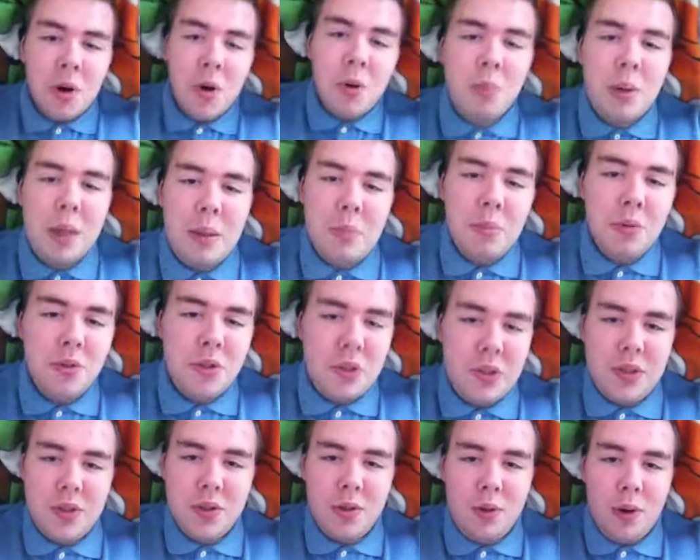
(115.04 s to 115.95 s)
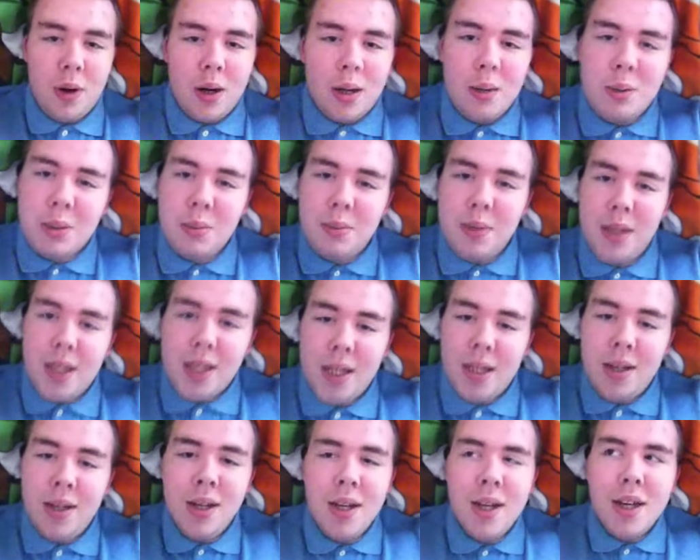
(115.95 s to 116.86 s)
more people to subscribe to
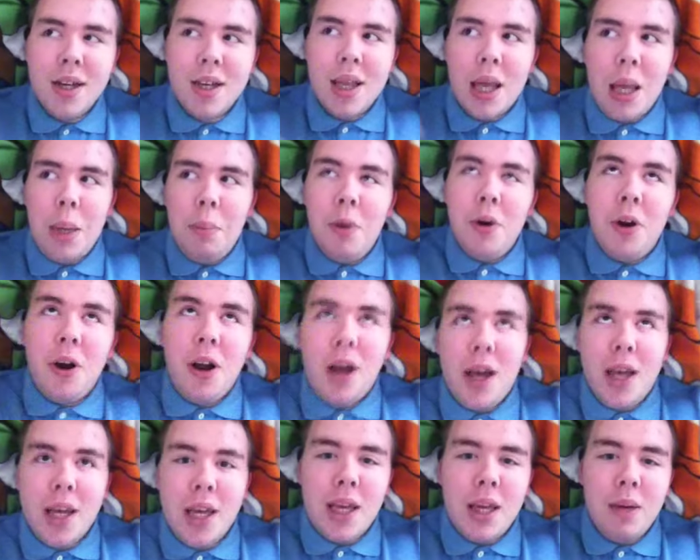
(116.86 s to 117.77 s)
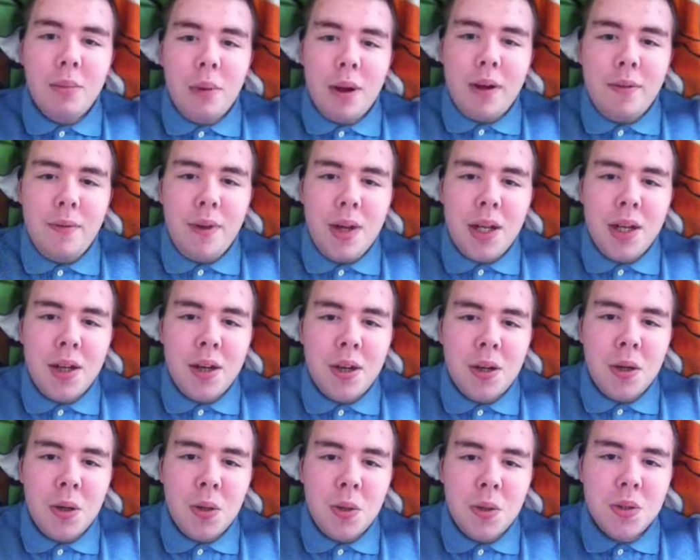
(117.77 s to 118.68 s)
me, keep on liking my
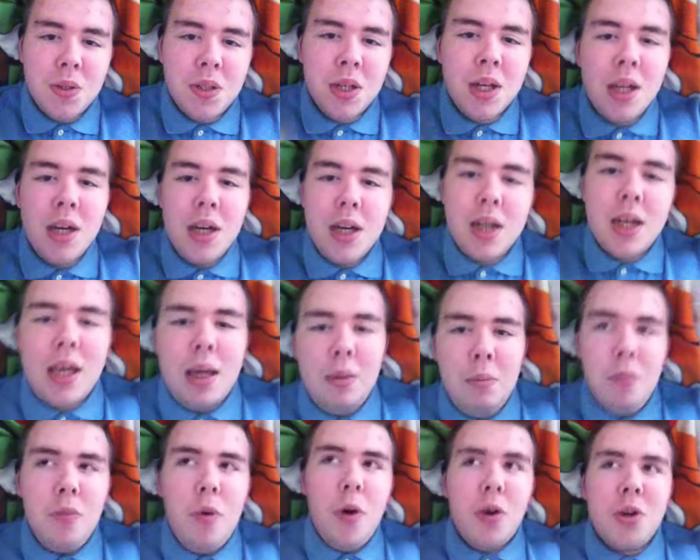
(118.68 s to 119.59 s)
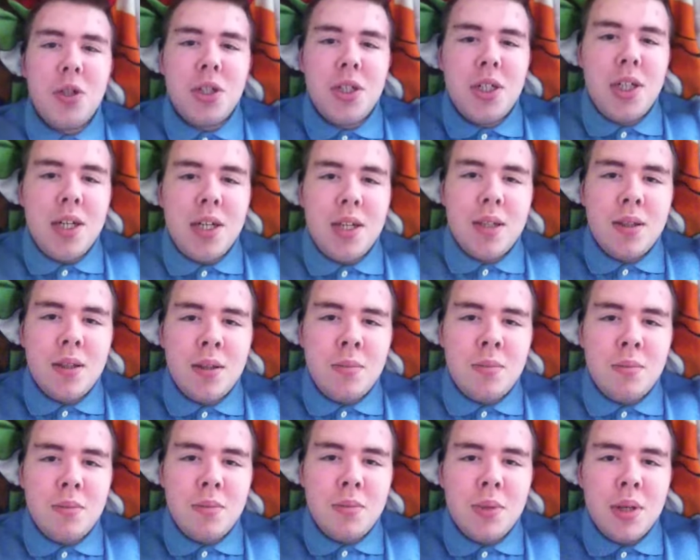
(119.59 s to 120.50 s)
videos, keep watching
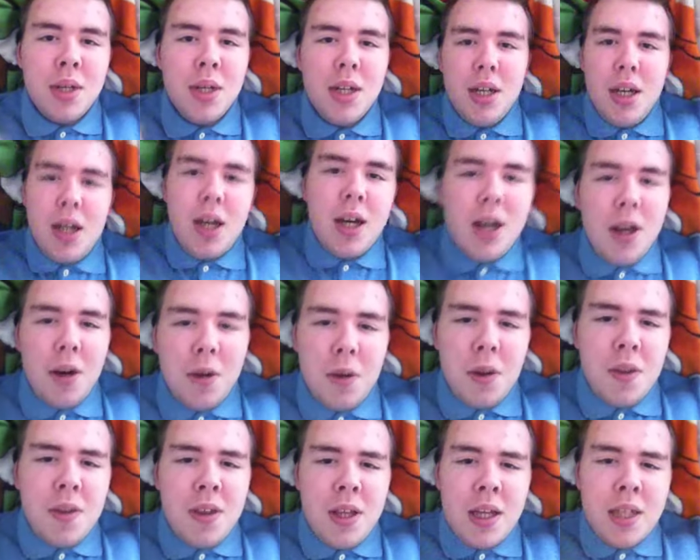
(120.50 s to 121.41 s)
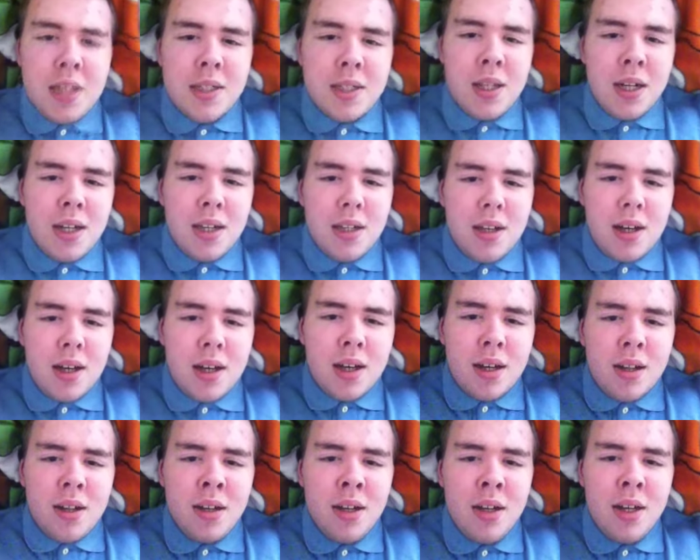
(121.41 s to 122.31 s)
them, other things like
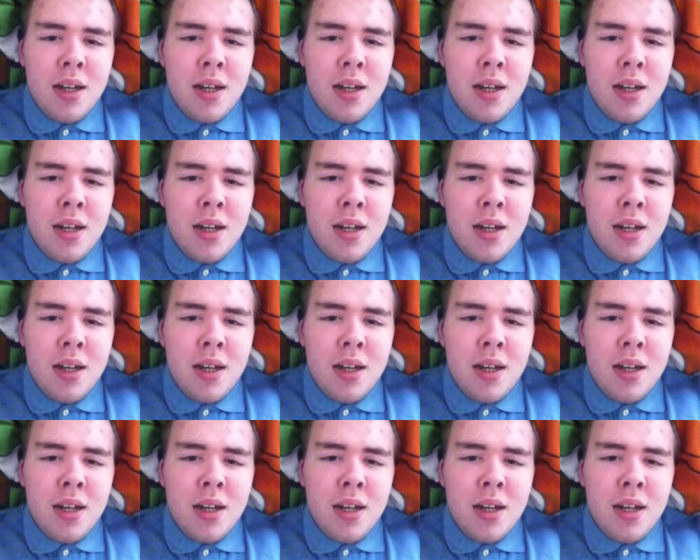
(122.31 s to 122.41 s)
that,